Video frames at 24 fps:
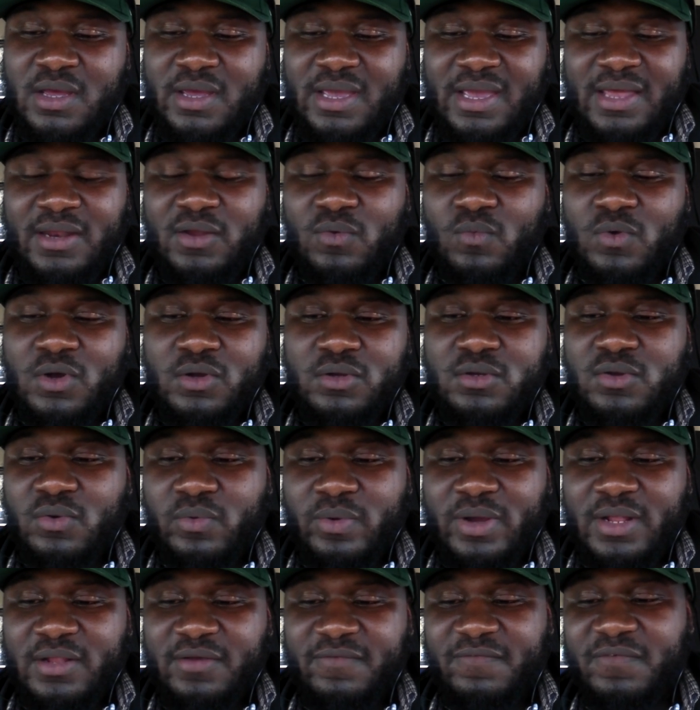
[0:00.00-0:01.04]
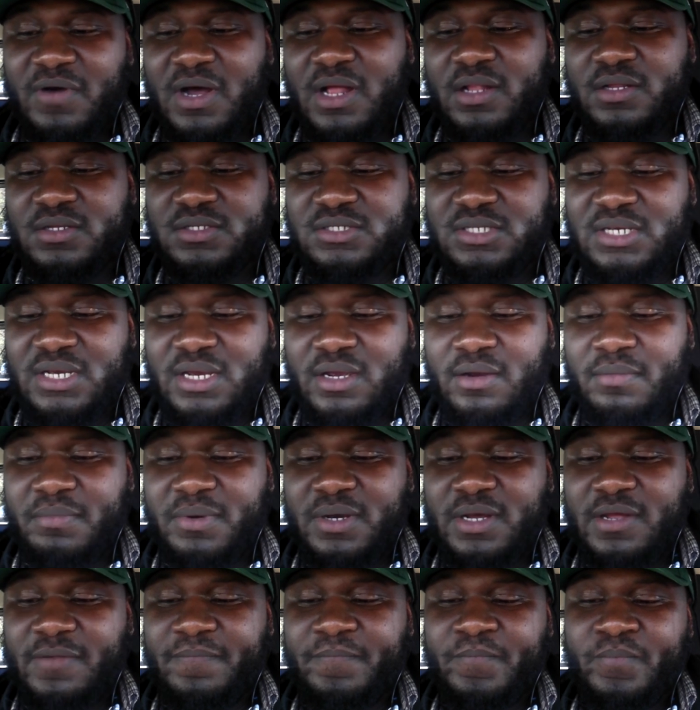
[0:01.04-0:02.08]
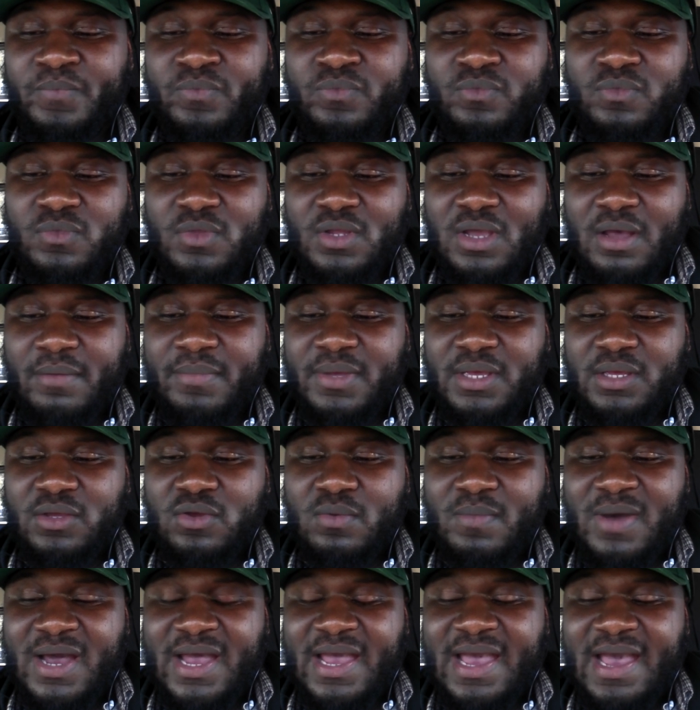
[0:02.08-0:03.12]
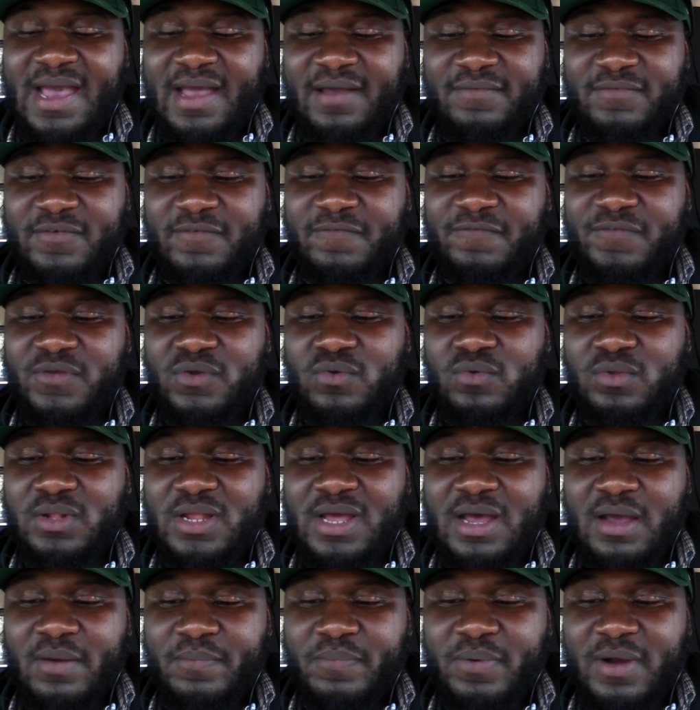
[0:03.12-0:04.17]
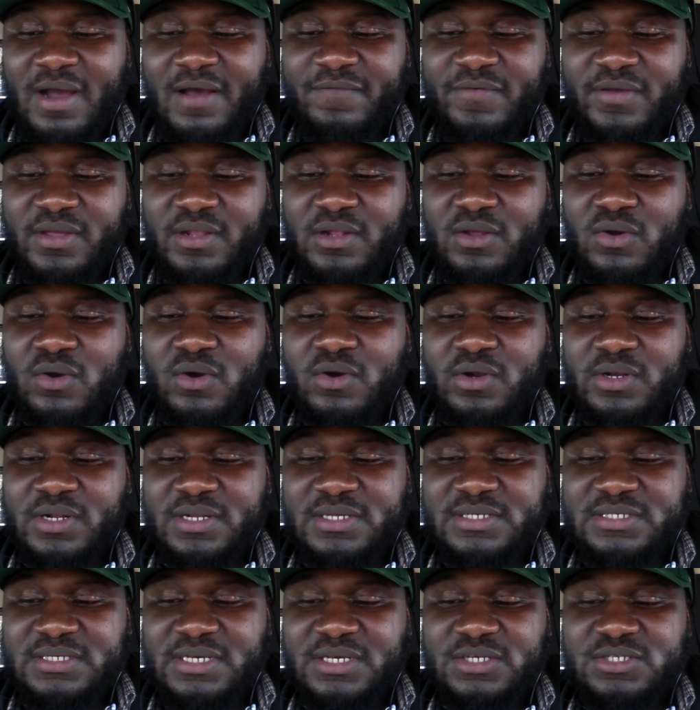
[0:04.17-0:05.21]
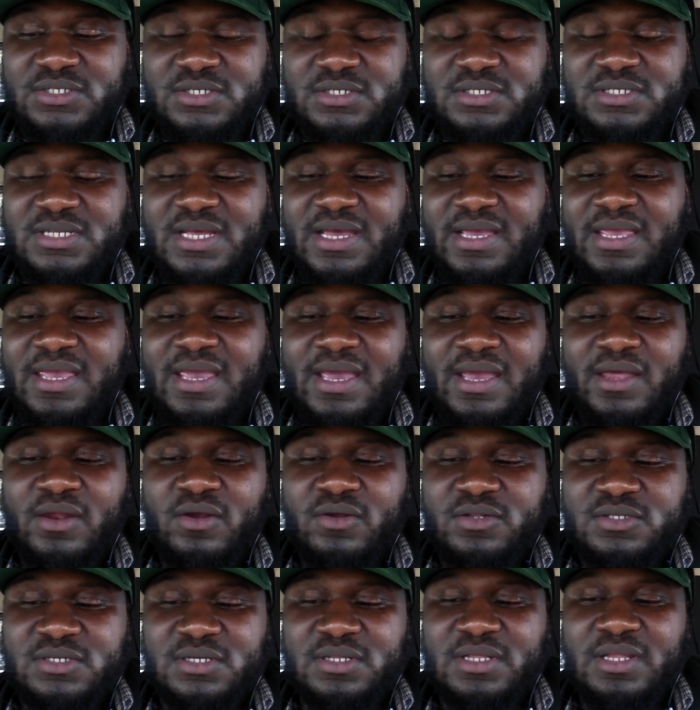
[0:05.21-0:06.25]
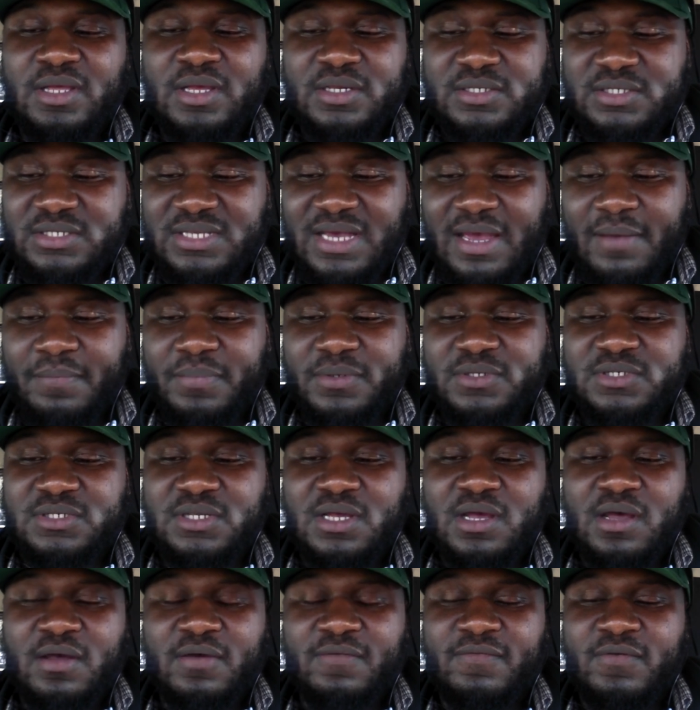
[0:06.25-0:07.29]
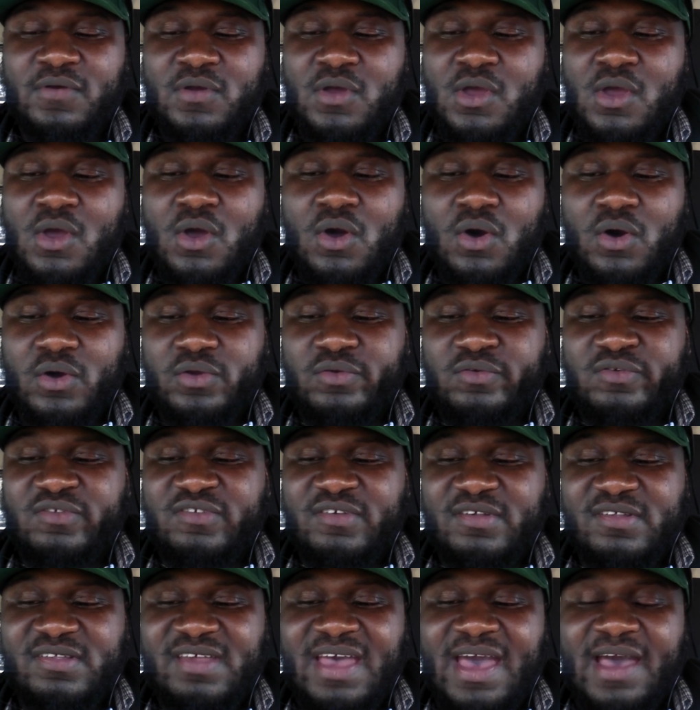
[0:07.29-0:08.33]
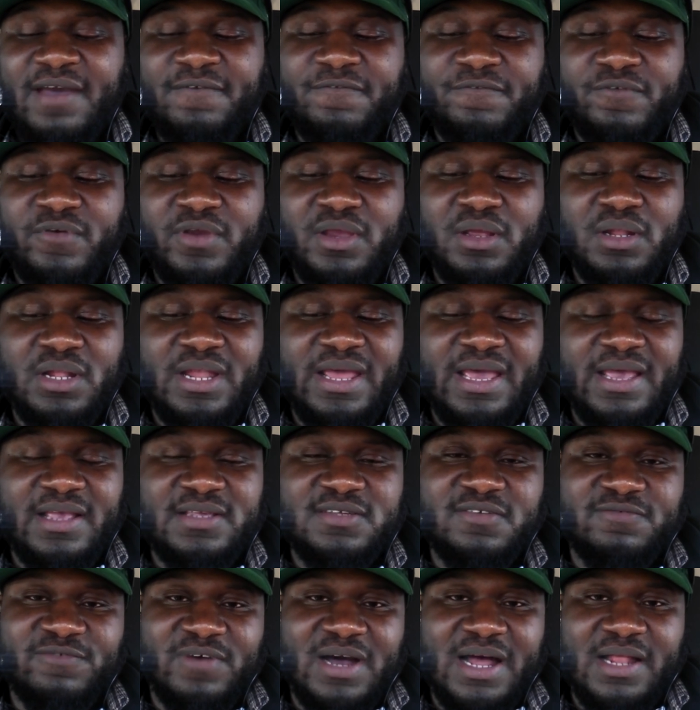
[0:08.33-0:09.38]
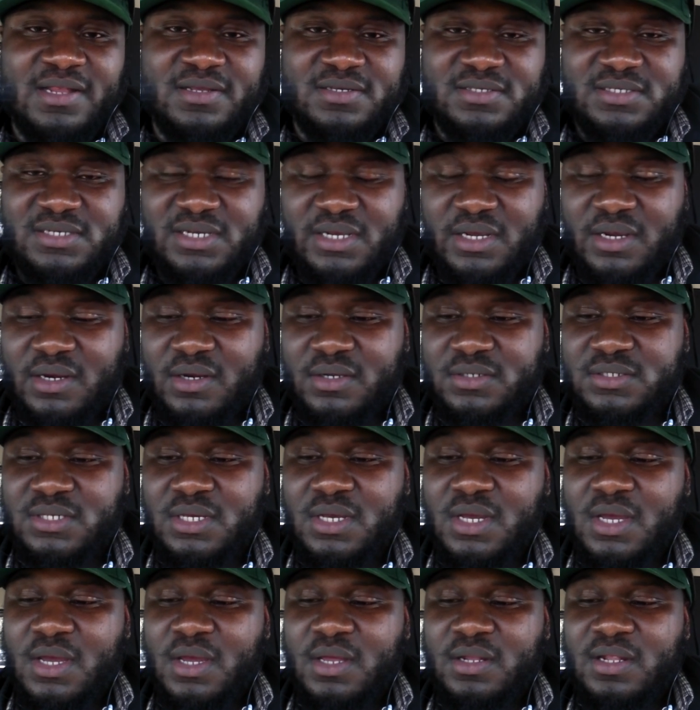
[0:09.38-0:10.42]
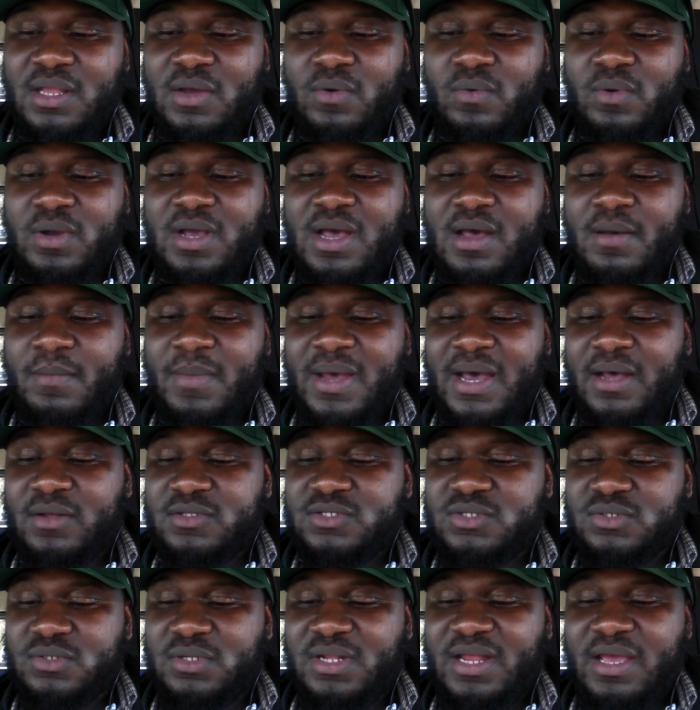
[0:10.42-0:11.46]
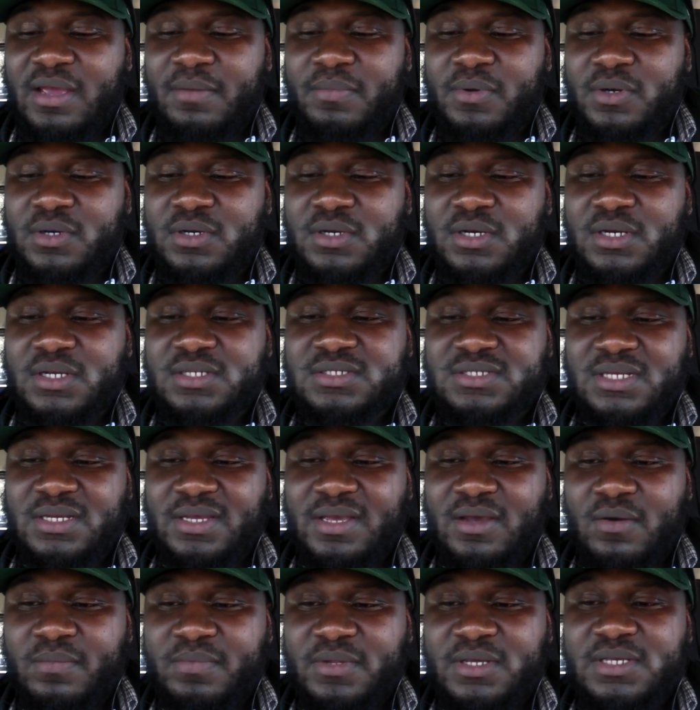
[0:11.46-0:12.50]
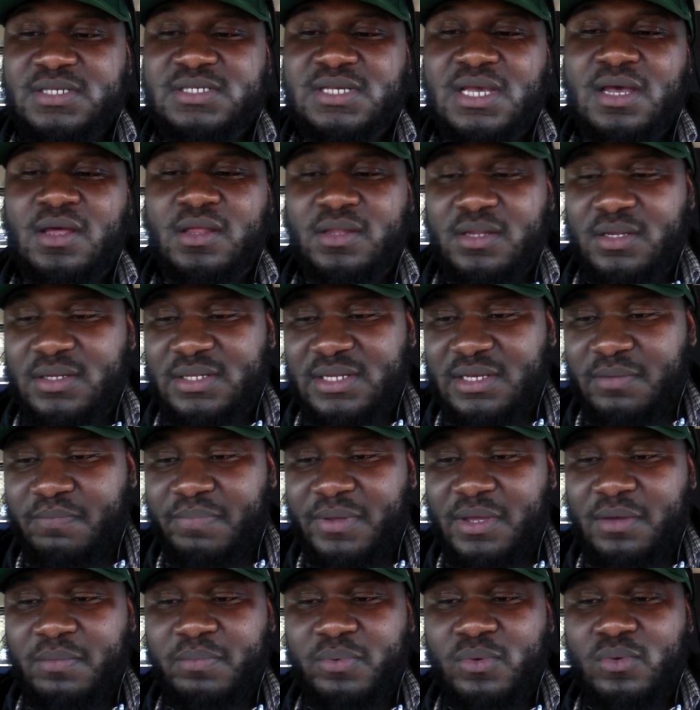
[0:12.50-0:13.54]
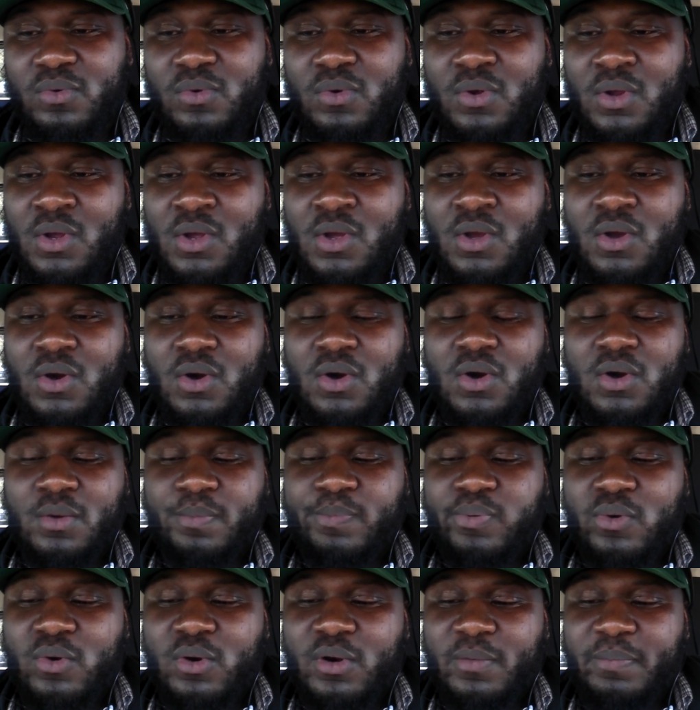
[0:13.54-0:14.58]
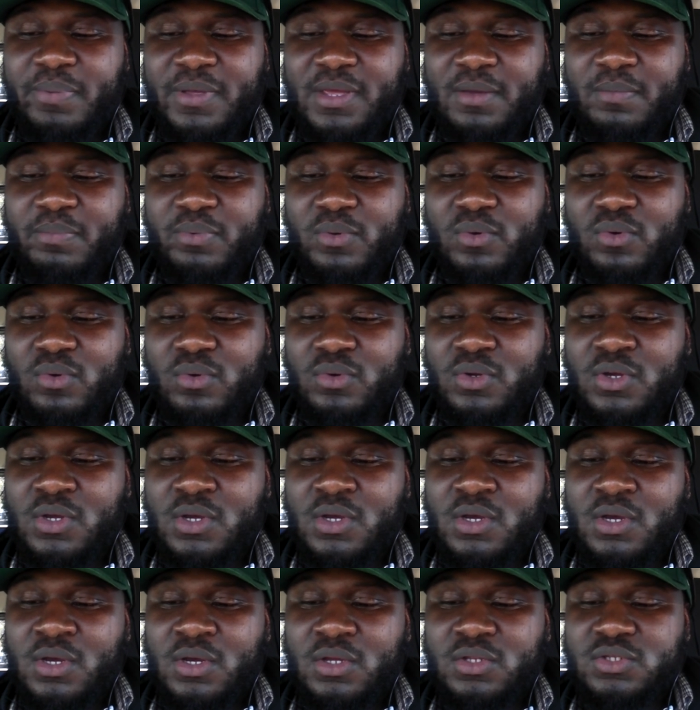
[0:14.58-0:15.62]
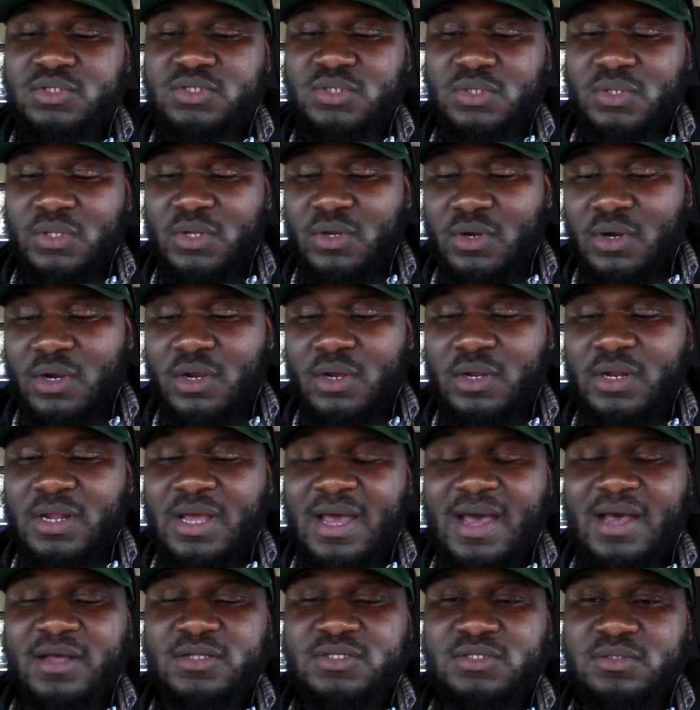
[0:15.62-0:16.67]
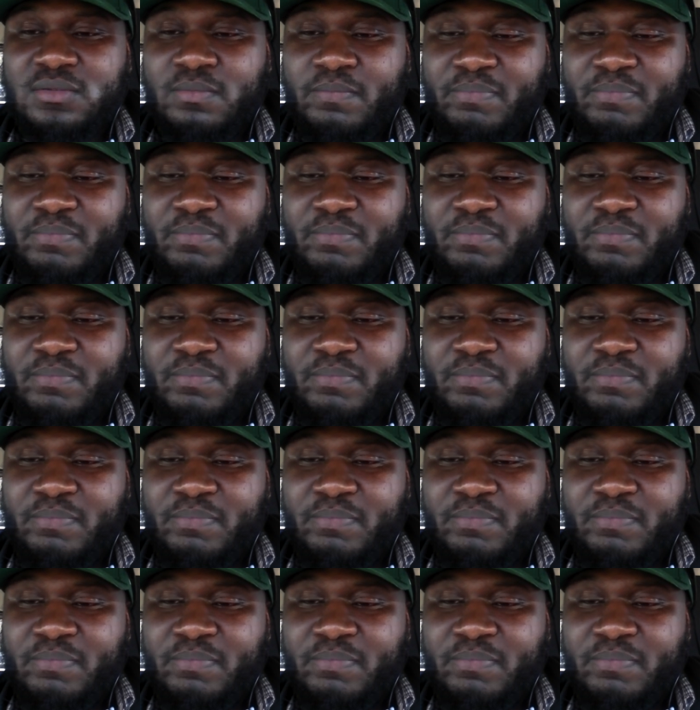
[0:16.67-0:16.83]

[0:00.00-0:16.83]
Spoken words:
Anyone could really volunteer, but I mean, you might have a few nonprofit organizations that cater to this type of stuff, or you just have freelance volunteers that will come out to neighborhoods and help these elderly people or poor people to learn the